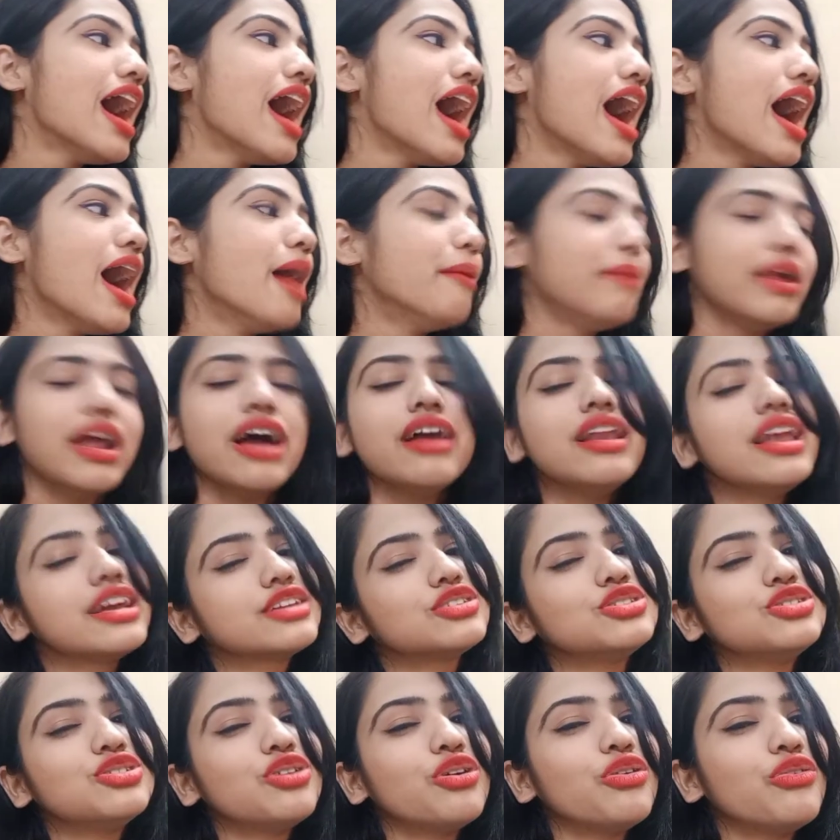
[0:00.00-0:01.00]
but I like
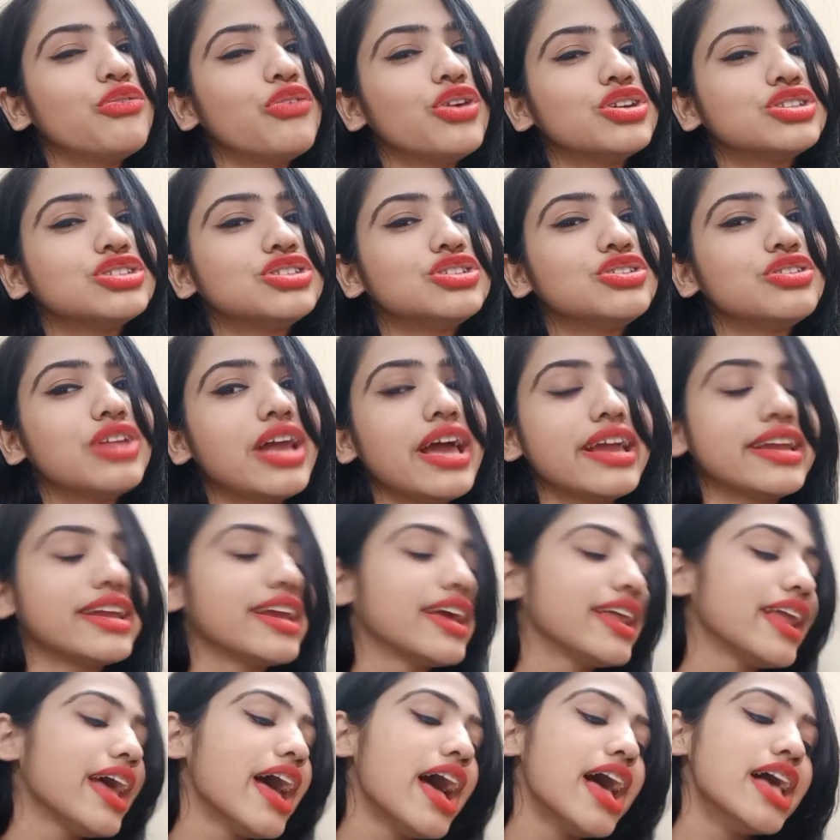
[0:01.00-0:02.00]
to know what you like
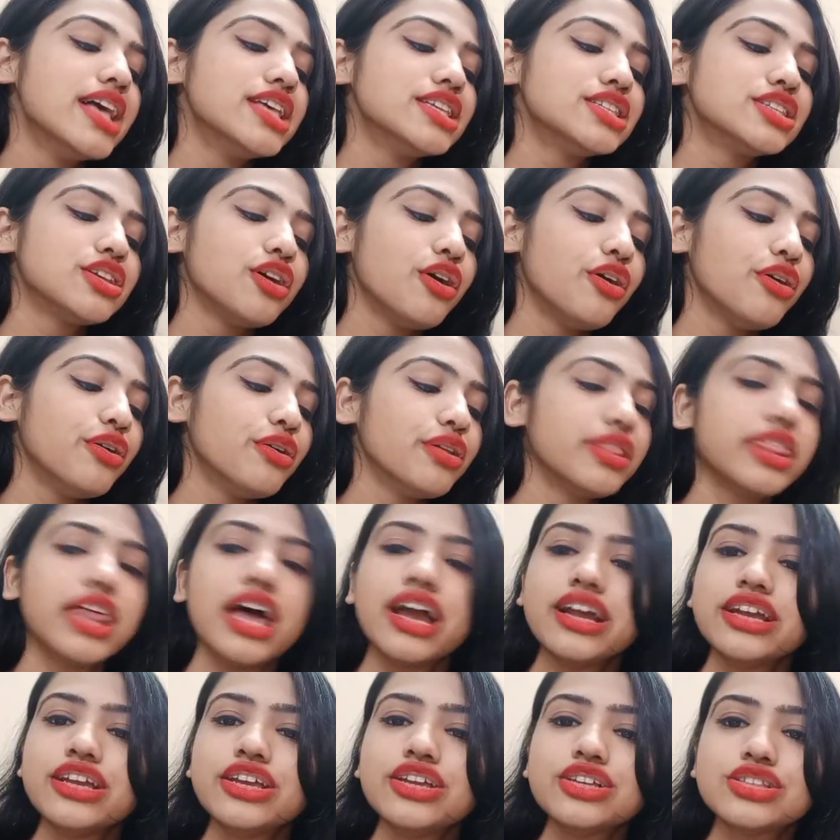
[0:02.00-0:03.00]
it. So
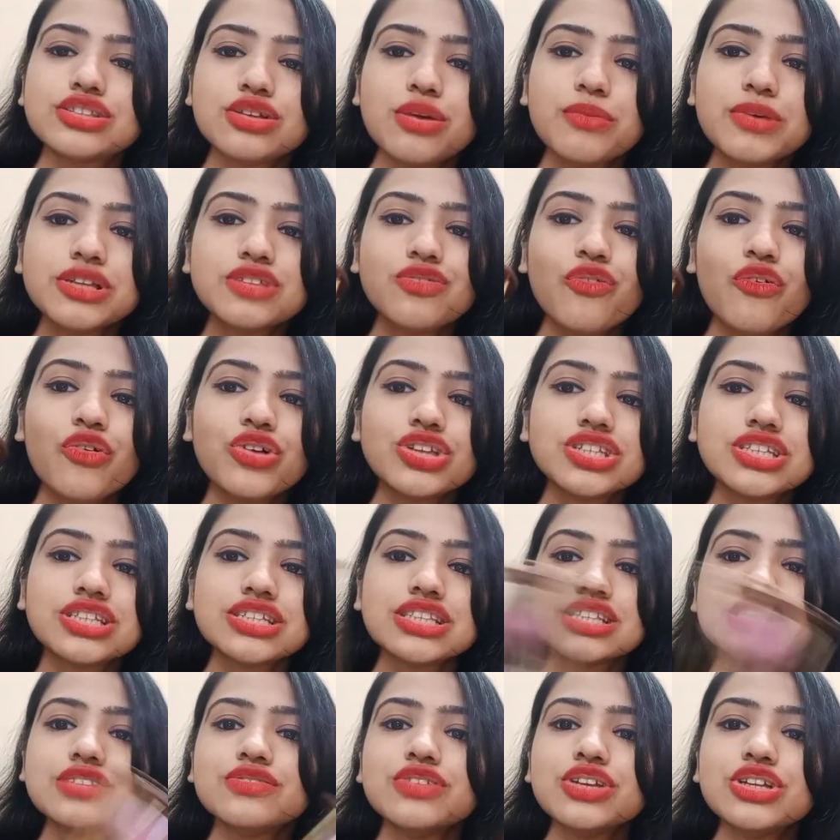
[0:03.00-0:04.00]
thank you so much for watching
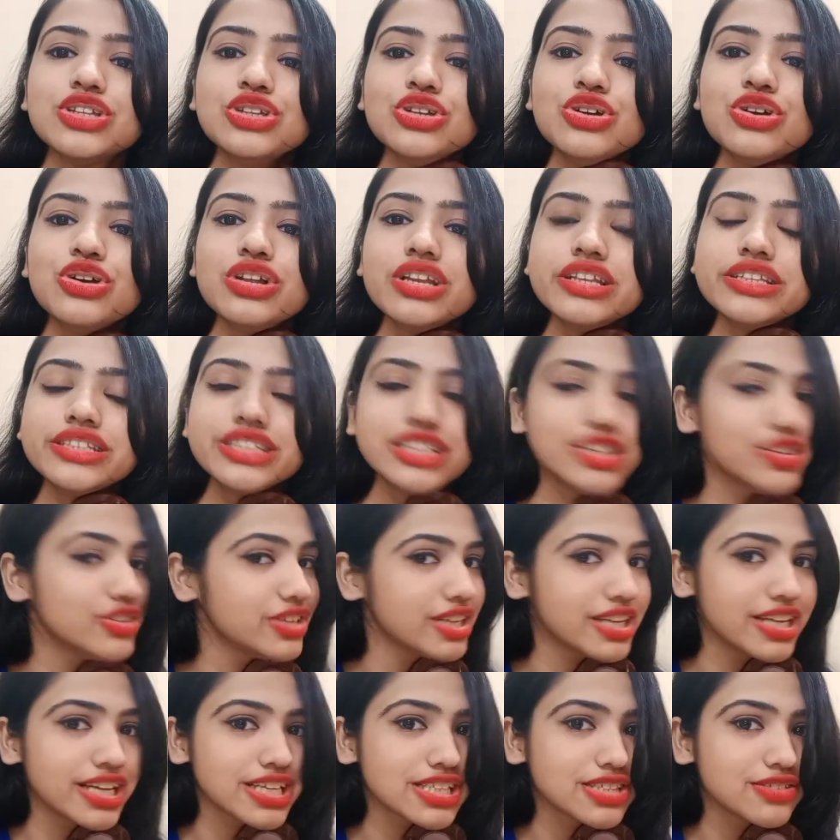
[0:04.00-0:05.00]
this video. I'll see you in
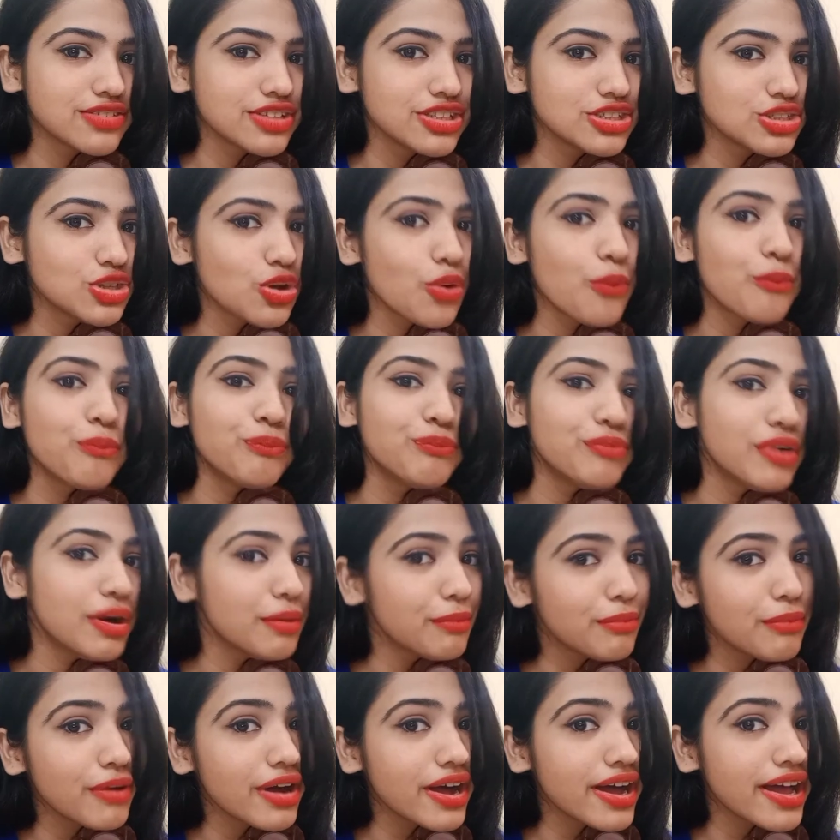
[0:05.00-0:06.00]
the next video.
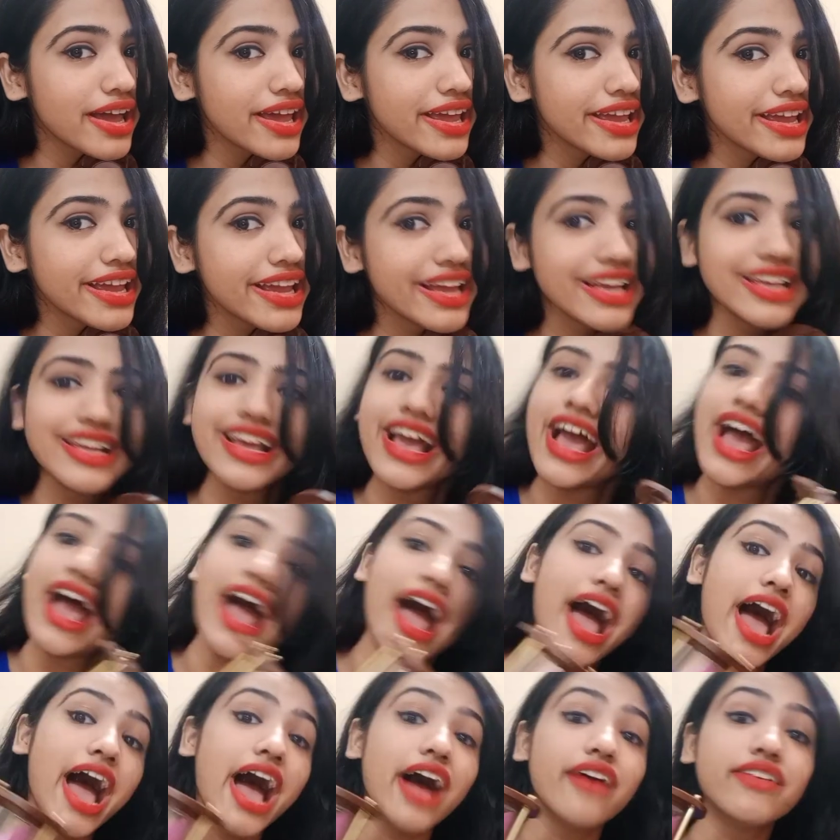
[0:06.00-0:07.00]
Bye bye.
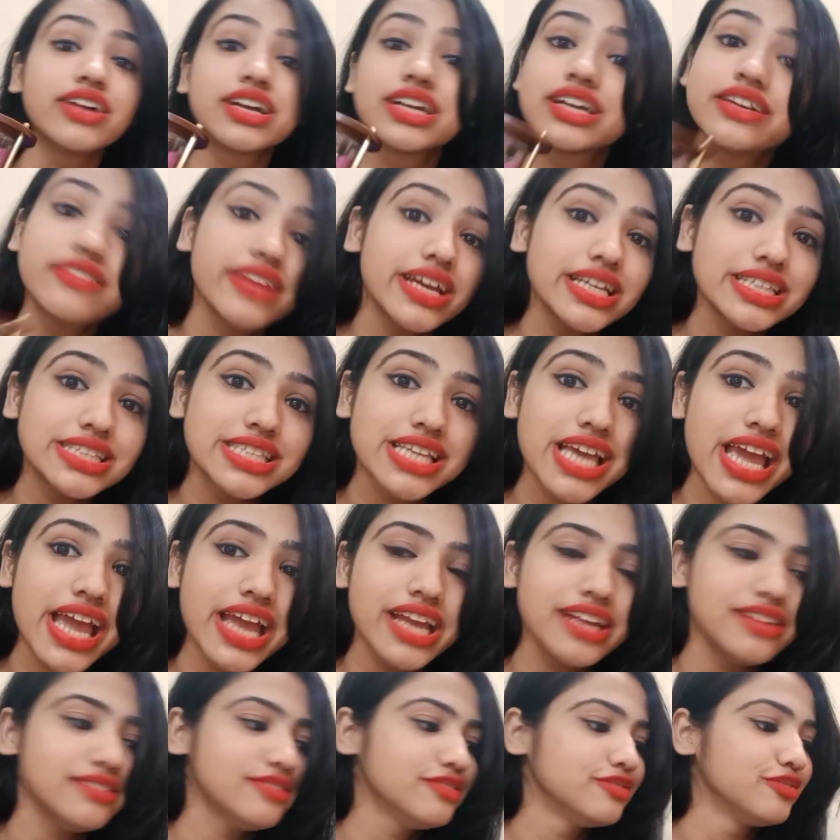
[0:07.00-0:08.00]
Have a great
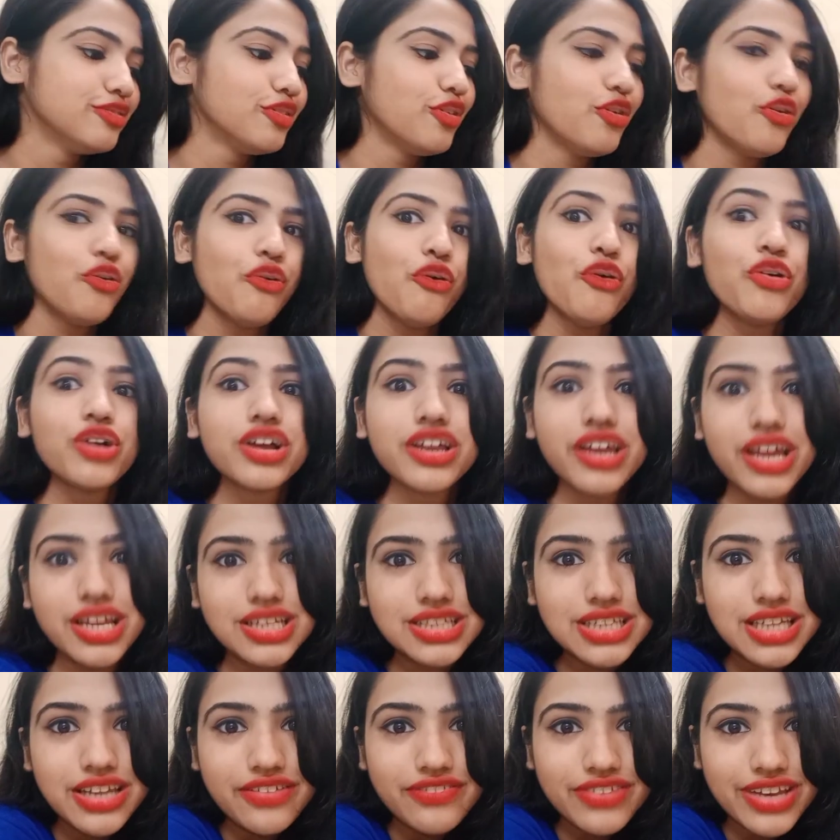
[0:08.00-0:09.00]
day or
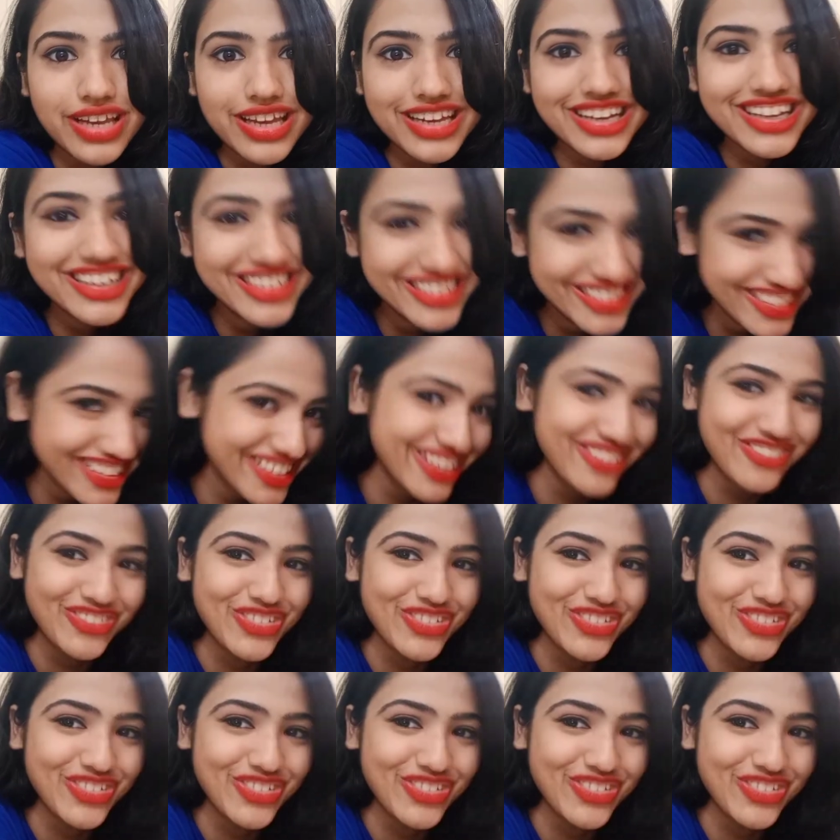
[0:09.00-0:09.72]
great evening.